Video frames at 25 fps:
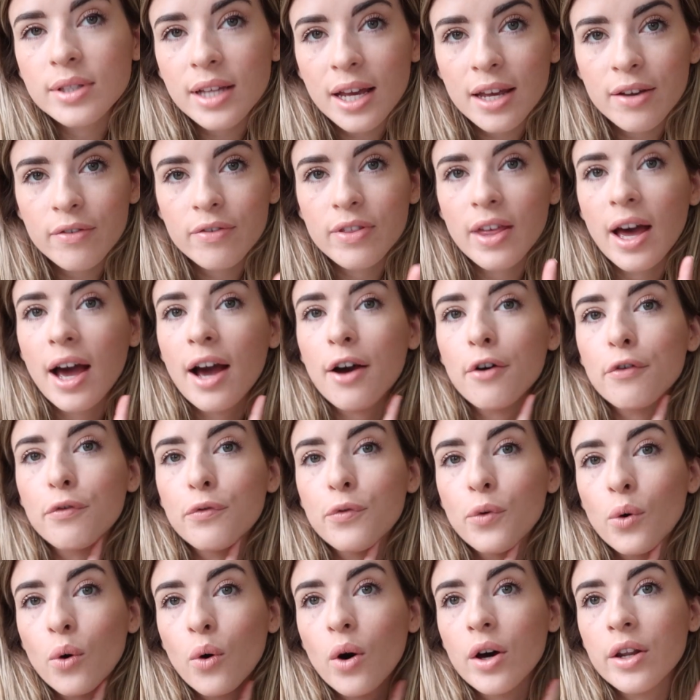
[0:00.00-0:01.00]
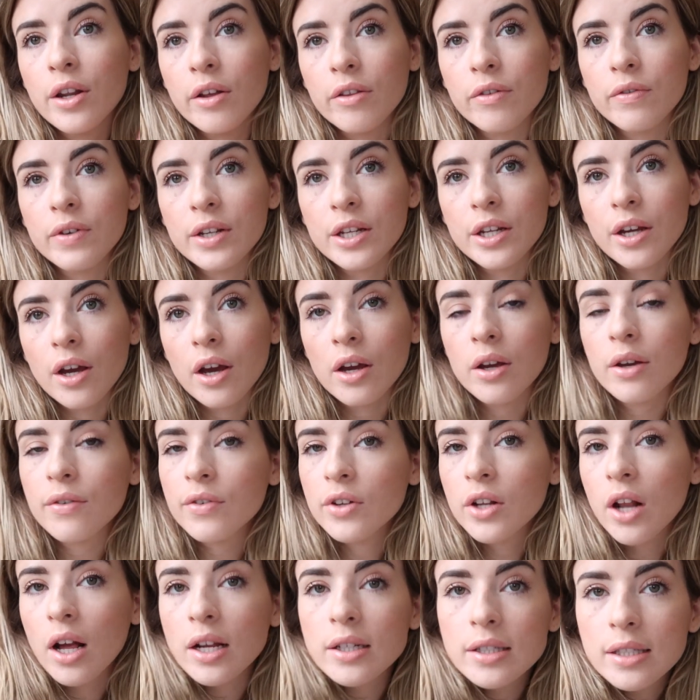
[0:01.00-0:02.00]
save that for another video. If
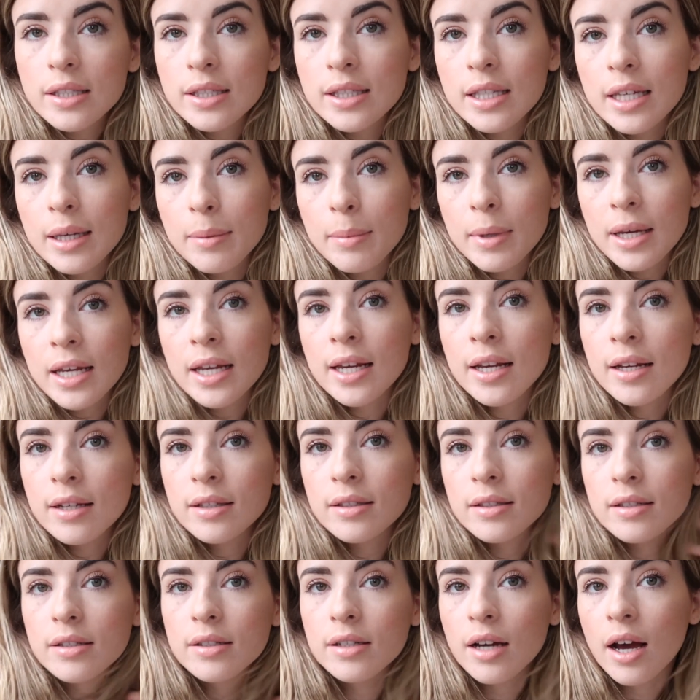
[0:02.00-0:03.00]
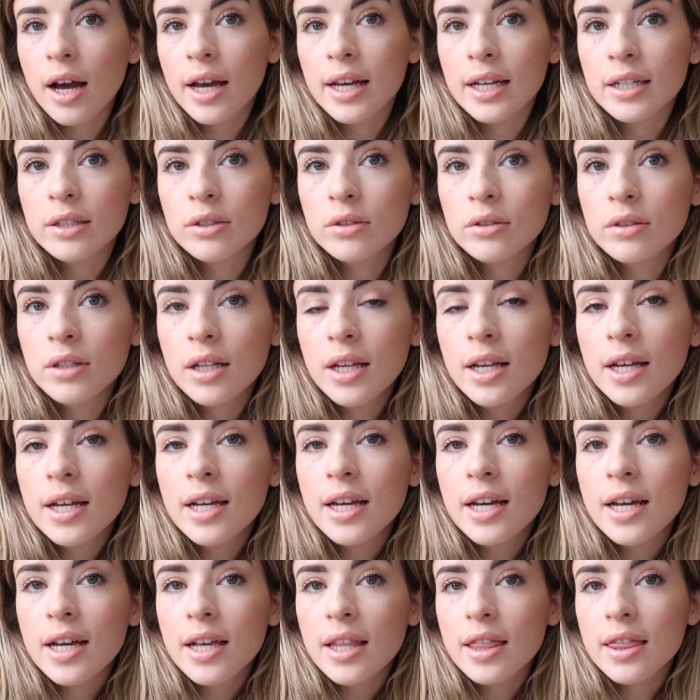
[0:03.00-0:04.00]
you'd like to see me style
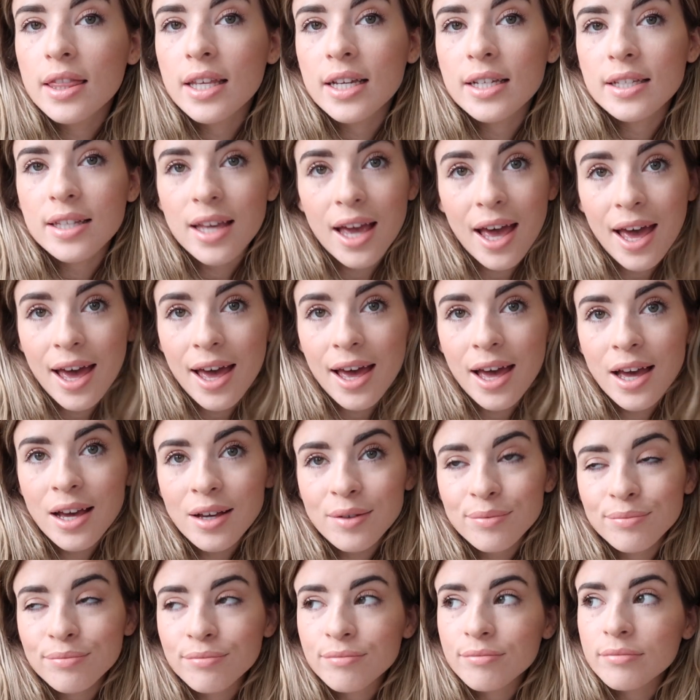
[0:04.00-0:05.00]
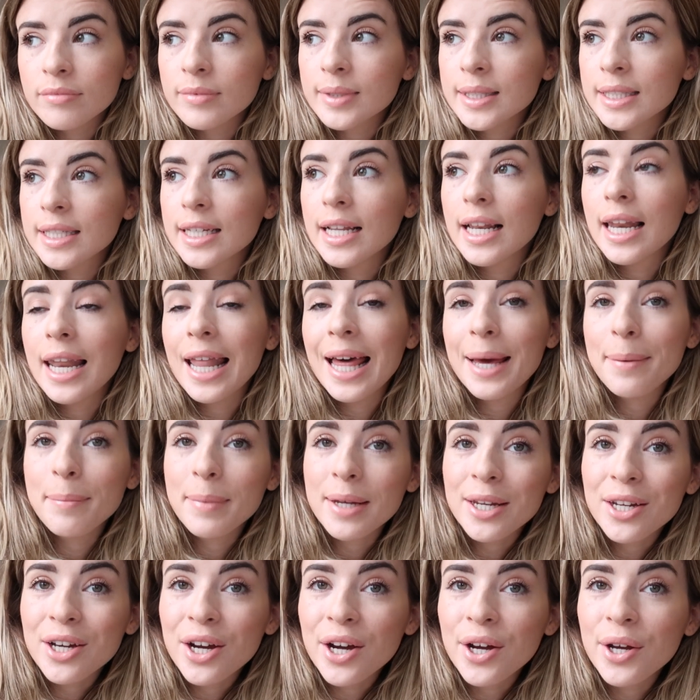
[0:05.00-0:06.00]
this hair, let
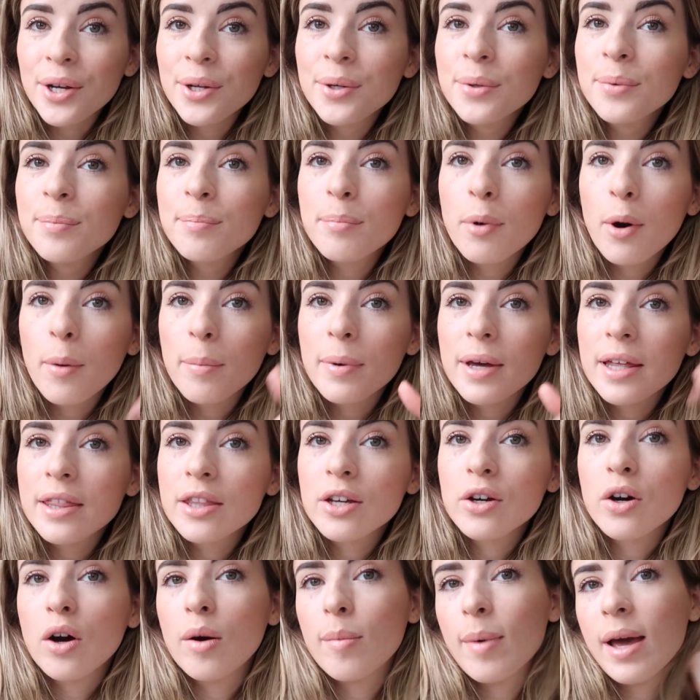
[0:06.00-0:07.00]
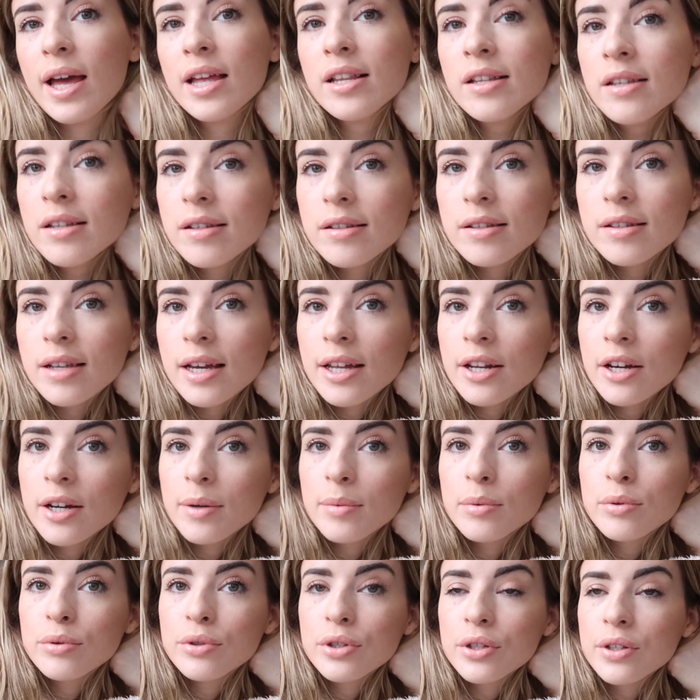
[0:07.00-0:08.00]
me know, pop it in the comments, and I
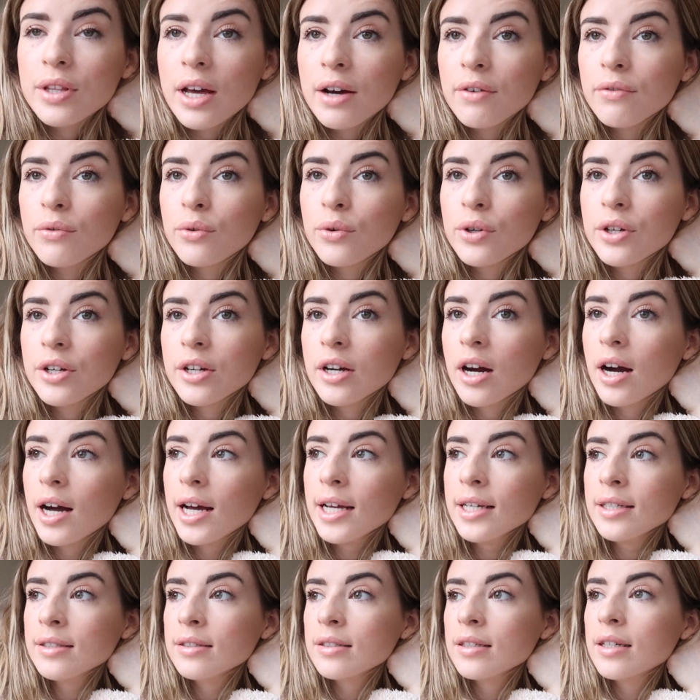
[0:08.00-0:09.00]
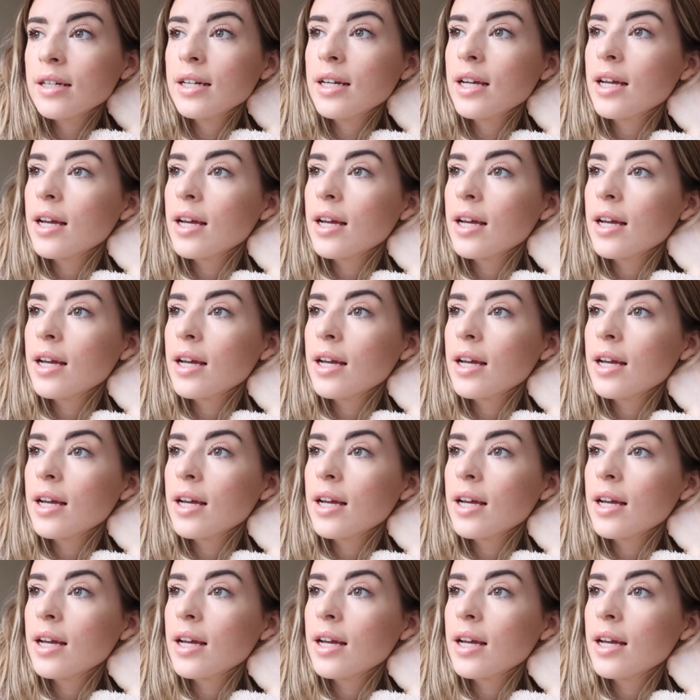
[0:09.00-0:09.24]
will do that for you guys.